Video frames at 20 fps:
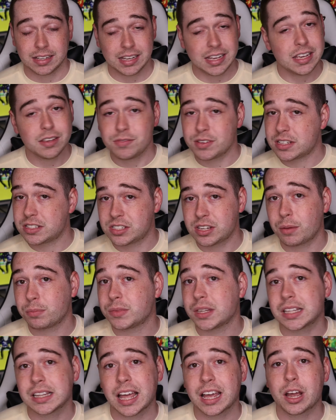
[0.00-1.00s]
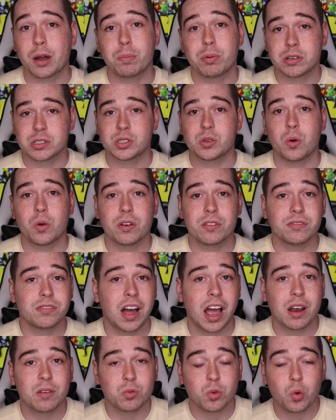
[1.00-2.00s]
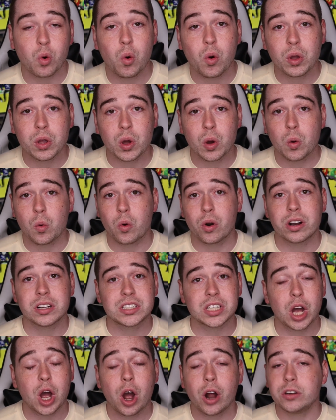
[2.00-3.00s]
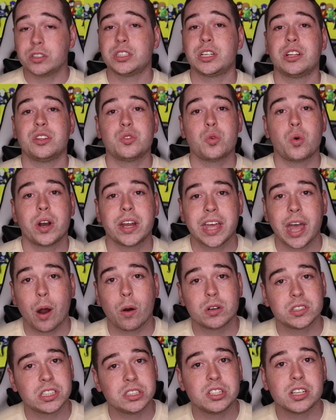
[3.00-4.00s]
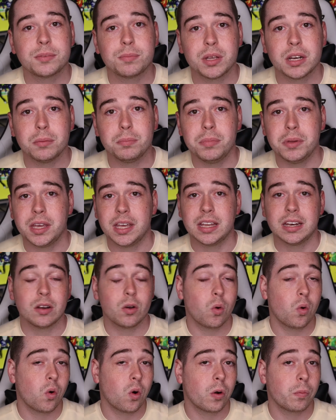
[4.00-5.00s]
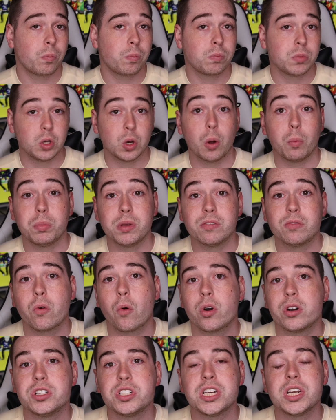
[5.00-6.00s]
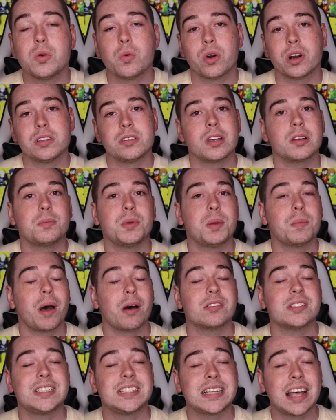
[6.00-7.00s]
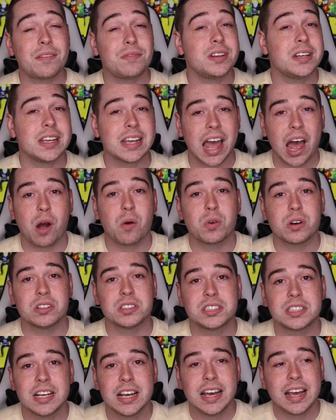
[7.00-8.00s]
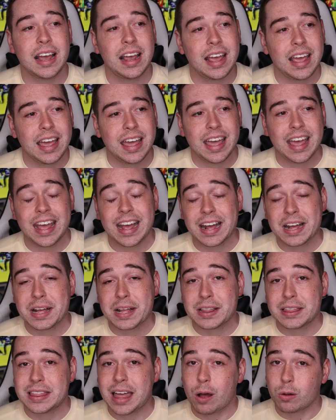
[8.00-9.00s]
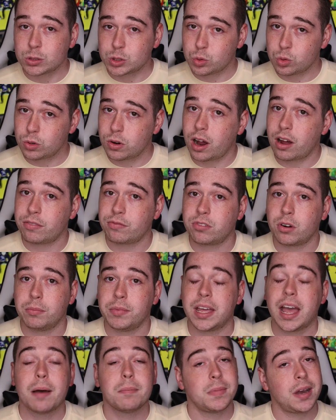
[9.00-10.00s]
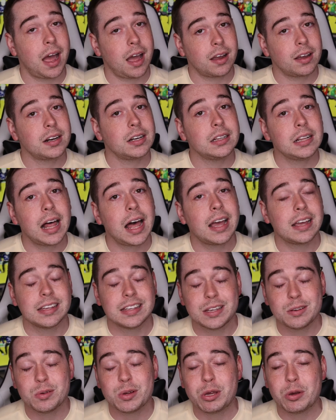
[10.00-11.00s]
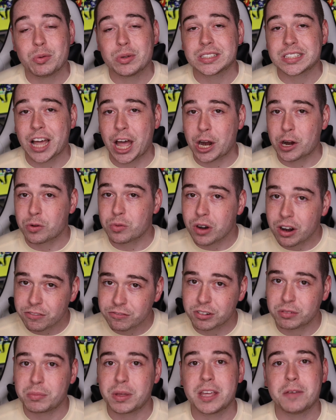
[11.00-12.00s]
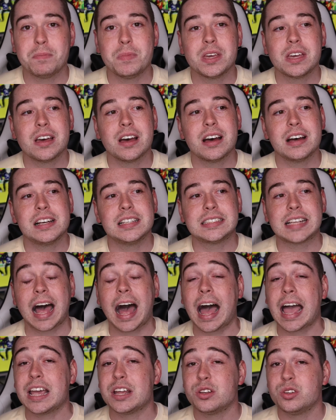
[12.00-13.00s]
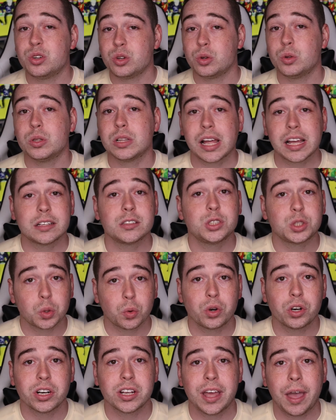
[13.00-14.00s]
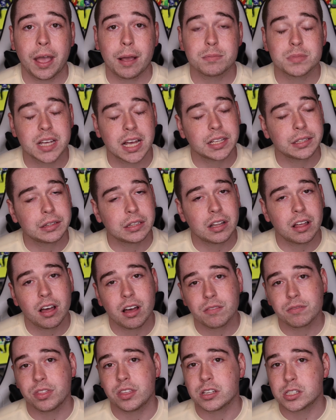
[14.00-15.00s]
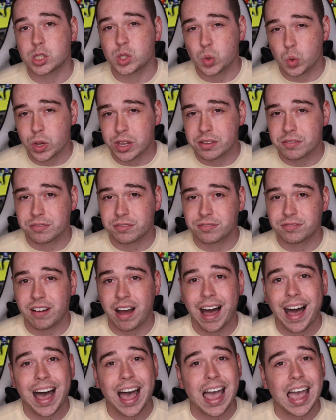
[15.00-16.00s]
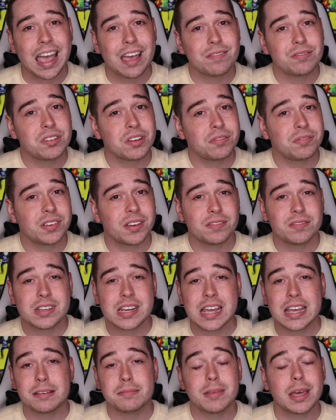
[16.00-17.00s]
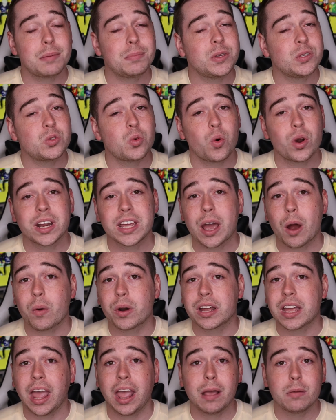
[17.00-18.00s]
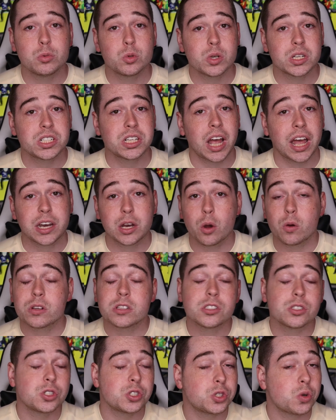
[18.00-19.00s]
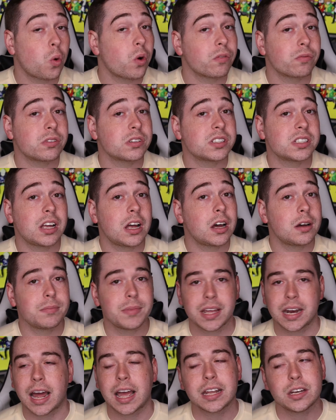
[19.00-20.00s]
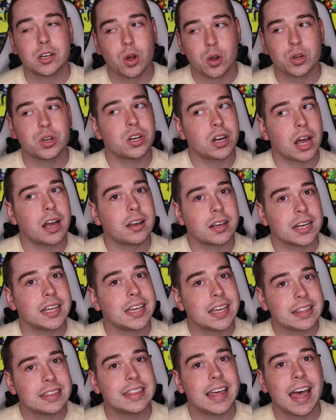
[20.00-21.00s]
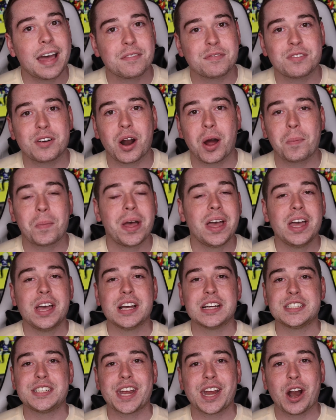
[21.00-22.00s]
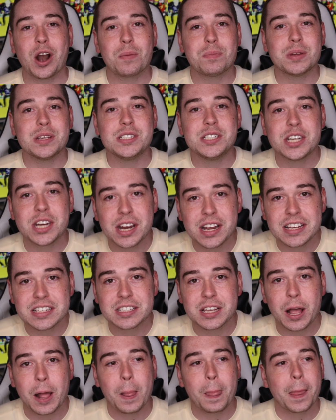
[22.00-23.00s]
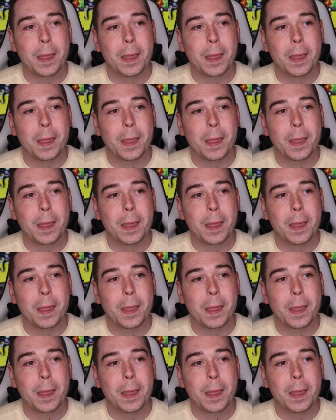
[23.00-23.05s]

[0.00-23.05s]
even something like a Persona 5 Royal, where it's 120 hours it took me to beat, or P4G, where it took me about 70 hours. That was rough for me, I'm not gonna lie. It was kind of rough for me because I do like shorter games. I love the sweet 5 to 15, maybe 20-hour games, which I know is short for some, and I know you're not gonna get that from JRPGs.